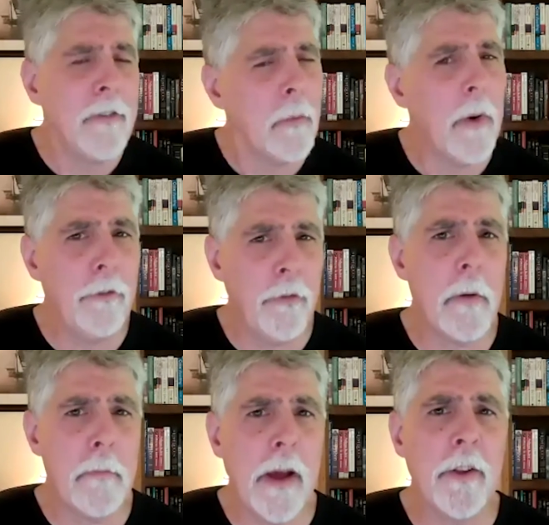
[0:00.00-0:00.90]
a
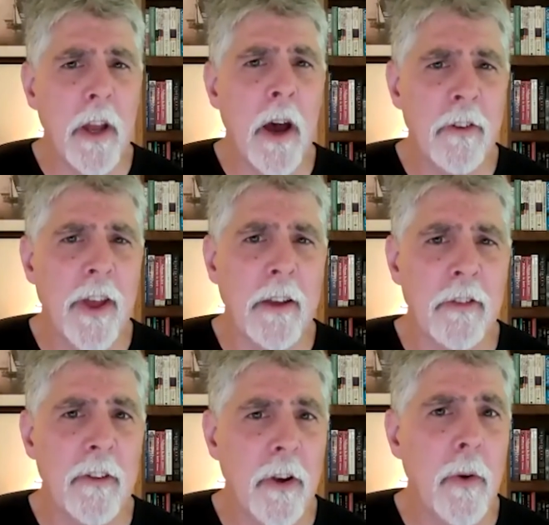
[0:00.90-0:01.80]
well-formed bounded
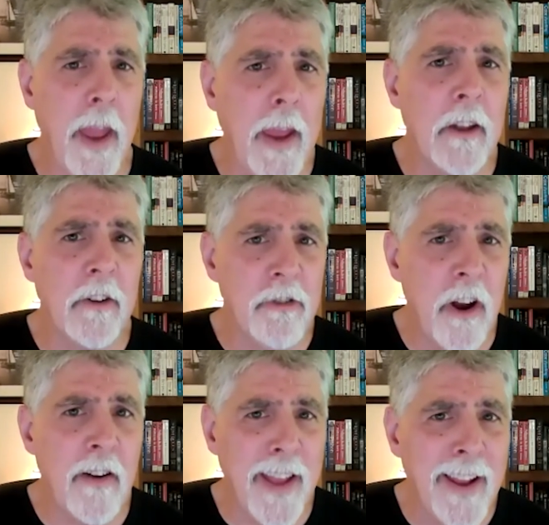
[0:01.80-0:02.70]
context. It's okay to
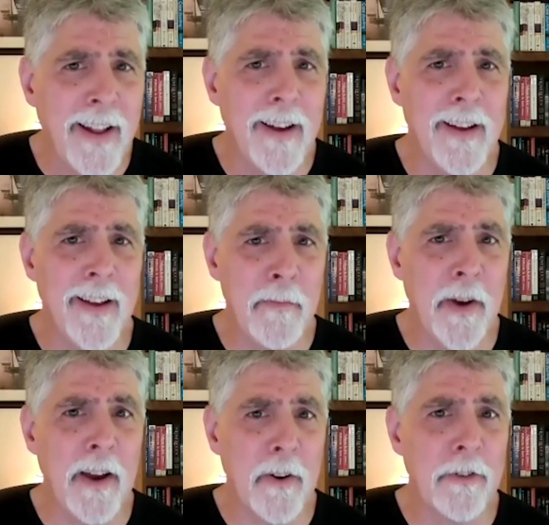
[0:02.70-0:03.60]
share data in
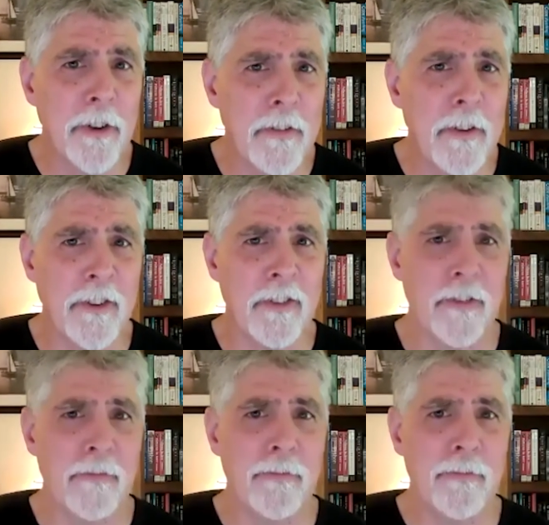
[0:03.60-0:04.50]

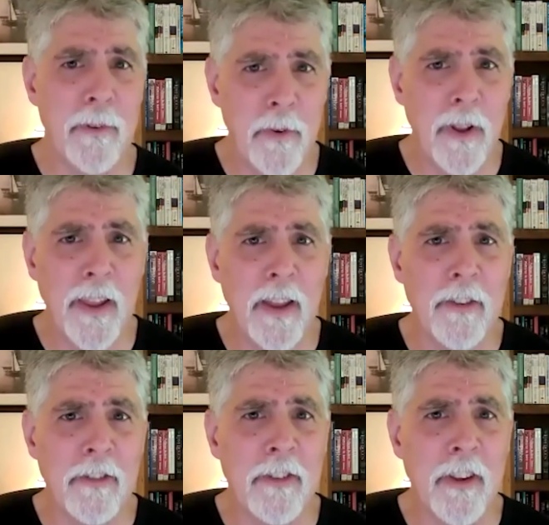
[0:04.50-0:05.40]
microservices. It really
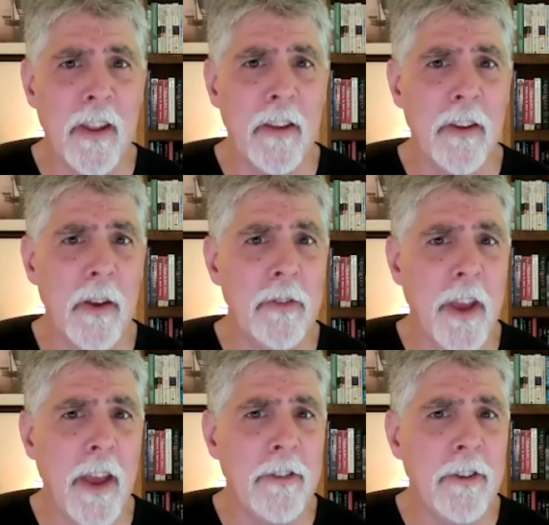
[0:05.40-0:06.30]
is. And the use
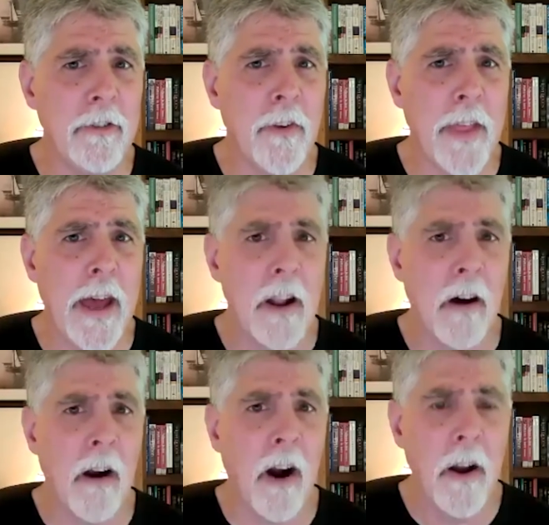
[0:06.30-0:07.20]
cases for that
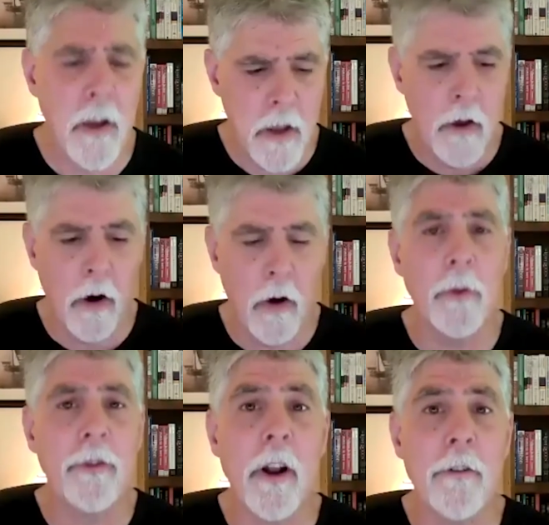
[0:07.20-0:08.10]
are all
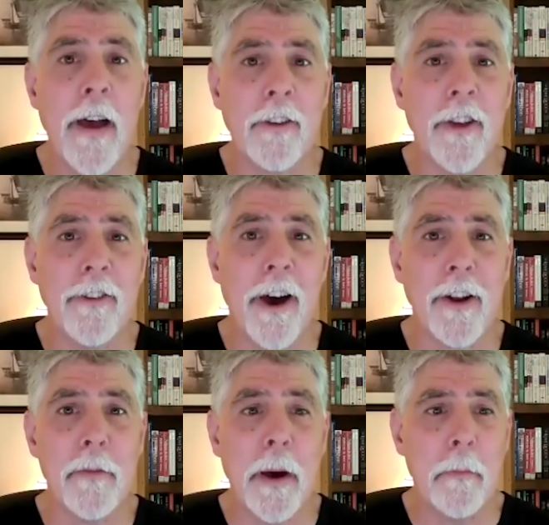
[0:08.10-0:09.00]
those artifacts I
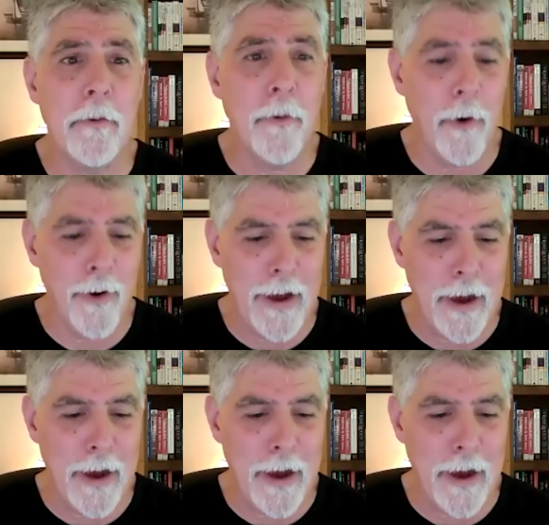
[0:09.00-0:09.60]
talked about before.